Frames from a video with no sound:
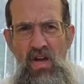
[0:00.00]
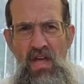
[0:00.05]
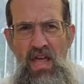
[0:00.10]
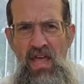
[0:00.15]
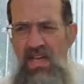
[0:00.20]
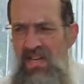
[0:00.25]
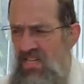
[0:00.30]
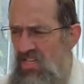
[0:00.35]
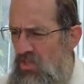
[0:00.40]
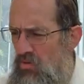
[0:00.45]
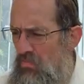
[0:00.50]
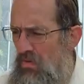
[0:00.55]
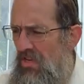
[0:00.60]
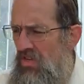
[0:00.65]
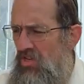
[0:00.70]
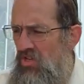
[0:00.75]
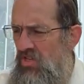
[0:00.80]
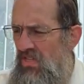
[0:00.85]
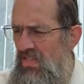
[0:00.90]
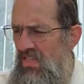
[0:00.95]
and
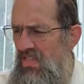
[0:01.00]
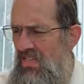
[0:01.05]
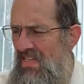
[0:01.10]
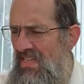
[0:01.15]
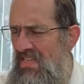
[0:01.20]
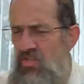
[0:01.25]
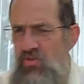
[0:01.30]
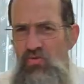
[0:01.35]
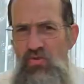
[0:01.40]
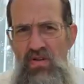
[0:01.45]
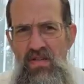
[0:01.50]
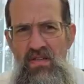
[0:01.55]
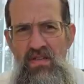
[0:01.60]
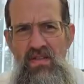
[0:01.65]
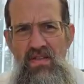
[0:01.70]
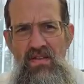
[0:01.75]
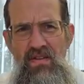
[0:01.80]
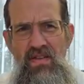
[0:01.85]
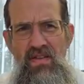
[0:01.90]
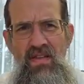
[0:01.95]
especially in
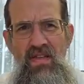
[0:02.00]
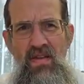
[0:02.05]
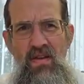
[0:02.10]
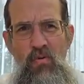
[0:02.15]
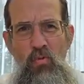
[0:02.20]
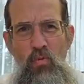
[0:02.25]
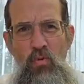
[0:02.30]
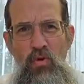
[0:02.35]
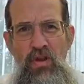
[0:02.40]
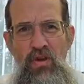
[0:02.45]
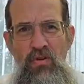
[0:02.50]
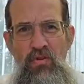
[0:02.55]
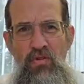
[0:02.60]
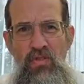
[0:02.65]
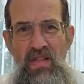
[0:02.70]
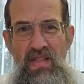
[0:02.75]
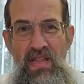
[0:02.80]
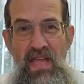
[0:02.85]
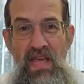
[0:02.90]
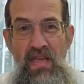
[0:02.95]
Israel, where
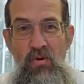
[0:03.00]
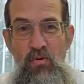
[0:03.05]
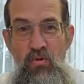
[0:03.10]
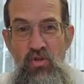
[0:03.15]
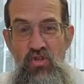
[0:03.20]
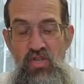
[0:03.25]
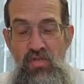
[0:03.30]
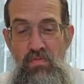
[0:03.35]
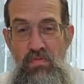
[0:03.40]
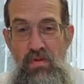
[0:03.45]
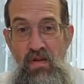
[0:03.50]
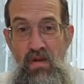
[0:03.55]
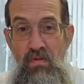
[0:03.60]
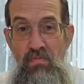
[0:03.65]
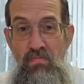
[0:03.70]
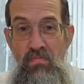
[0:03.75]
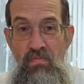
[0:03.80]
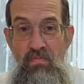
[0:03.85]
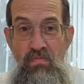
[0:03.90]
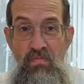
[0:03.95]
the language has
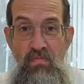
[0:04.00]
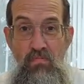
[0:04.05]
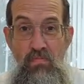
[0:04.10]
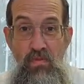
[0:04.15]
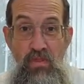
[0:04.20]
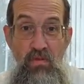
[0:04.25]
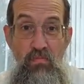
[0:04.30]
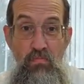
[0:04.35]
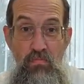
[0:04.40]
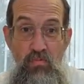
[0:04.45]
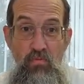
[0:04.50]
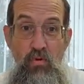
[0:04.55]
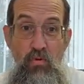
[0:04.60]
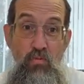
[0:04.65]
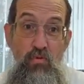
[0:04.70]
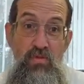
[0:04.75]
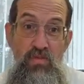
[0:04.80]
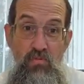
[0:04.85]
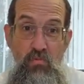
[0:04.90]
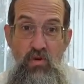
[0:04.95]
become
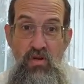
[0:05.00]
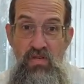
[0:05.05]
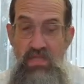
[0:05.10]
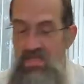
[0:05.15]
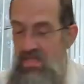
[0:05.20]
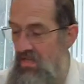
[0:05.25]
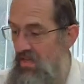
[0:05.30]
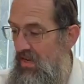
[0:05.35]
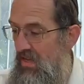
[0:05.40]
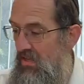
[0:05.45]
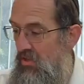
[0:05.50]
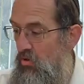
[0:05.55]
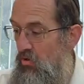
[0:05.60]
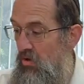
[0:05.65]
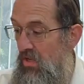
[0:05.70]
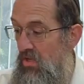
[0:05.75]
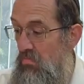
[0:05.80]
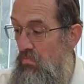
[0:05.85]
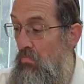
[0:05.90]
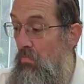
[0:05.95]
what is today known
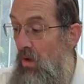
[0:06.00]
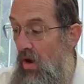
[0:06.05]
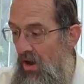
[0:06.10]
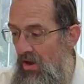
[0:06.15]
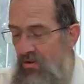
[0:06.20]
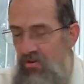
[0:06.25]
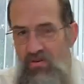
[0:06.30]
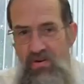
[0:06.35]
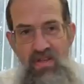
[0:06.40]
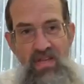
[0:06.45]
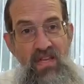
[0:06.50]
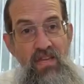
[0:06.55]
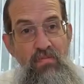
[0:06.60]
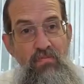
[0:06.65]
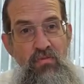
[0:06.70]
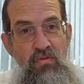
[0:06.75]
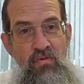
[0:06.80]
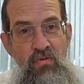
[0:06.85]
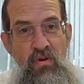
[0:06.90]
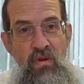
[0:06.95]
as modern
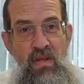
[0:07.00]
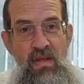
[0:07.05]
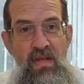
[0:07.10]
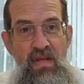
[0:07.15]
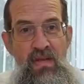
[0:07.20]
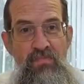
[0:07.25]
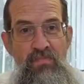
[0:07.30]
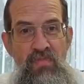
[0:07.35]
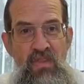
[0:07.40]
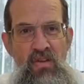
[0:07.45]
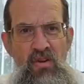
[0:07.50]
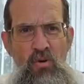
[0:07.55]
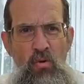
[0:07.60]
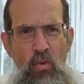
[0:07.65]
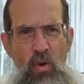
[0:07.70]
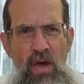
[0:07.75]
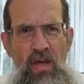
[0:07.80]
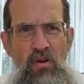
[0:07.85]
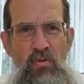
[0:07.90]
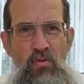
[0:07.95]
Hebrew.
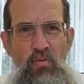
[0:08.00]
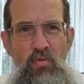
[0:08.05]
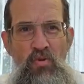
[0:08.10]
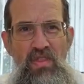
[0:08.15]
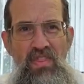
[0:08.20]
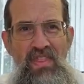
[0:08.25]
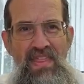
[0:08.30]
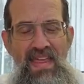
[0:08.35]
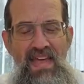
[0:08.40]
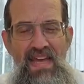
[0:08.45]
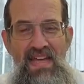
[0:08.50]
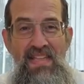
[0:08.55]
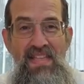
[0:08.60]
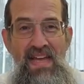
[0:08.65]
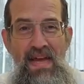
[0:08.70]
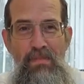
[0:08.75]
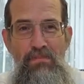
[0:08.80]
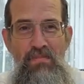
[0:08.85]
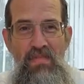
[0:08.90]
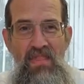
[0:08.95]
Why don't we
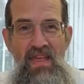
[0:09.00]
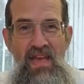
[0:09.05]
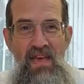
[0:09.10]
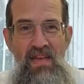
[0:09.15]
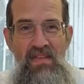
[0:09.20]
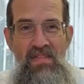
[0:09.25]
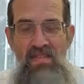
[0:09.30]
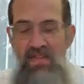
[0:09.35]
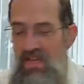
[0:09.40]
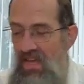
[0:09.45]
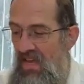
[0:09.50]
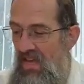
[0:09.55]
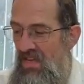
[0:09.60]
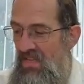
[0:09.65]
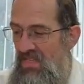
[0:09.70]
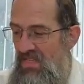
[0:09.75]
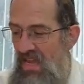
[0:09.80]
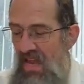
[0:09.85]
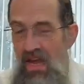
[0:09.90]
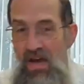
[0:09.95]
adopt that
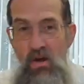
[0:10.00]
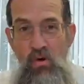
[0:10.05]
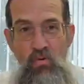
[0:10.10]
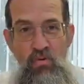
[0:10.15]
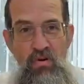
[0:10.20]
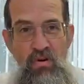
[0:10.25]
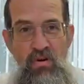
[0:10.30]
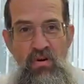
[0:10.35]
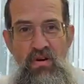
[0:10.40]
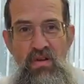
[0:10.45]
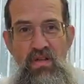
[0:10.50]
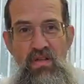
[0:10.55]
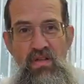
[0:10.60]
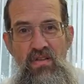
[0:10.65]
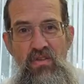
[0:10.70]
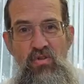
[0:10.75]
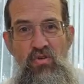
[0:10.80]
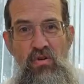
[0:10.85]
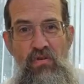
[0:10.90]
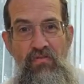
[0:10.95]
as our
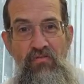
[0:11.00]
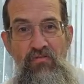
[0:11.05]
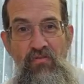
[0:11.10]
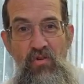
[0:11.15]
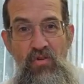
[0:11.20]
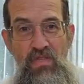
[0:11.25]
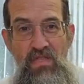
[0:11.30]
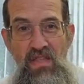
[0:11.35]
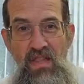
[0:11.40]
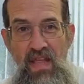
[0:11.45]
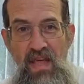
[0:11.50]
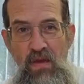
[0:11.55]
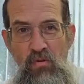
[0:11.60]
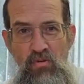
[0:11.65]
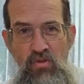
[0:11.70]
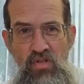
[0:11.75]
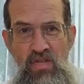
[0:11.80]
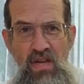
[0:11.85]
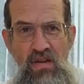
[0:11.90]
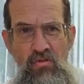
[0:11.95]
sort of first
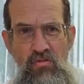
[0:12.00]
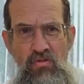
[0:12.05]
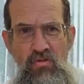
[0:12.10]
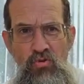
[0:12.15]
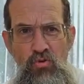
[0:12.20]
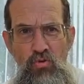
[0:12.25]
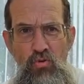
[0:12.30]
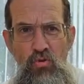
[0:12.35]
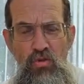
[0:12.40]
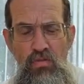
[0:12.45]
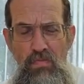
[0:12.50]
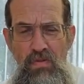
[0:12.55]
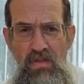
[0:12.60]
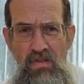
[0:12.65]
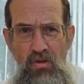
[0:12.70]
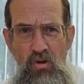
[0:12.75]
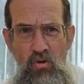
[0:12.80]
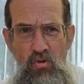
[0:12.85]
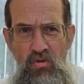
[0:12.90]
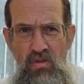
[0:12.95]
language? Now, truth be
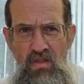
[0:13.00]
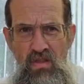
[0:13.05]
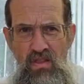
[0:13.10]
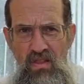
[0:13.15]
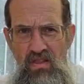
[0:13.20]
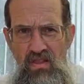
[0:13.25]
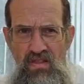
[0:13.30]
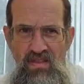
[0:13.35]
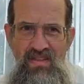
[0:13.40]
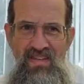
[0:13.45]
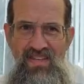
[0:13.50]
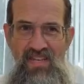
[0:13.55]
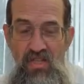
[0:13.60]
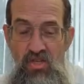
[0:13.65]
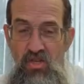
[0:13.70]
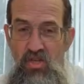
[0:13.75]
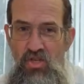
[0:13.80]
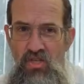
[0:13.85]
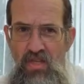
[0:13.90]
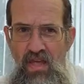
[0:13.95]
told, the
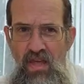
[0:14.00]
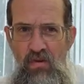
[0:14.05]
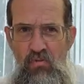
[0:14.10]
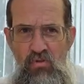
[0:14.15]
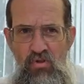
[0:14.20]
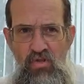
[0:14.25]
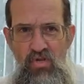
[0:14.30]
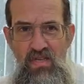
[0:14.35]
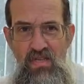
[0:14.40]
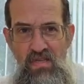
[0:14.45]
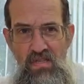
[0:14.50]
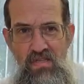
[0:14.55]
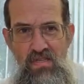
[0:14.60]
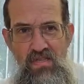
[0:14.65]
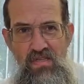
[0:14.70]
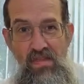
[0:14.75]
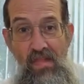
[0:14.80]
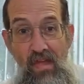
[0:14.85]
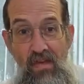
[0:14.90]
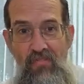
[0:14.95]
Yiddish language is
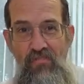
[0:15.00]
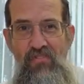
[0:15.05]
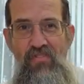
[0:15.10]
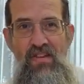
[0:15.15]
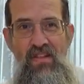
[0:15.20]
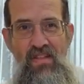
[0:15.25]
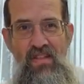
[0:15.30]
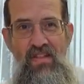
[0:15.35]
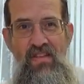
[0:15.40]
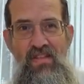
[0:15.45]
definitely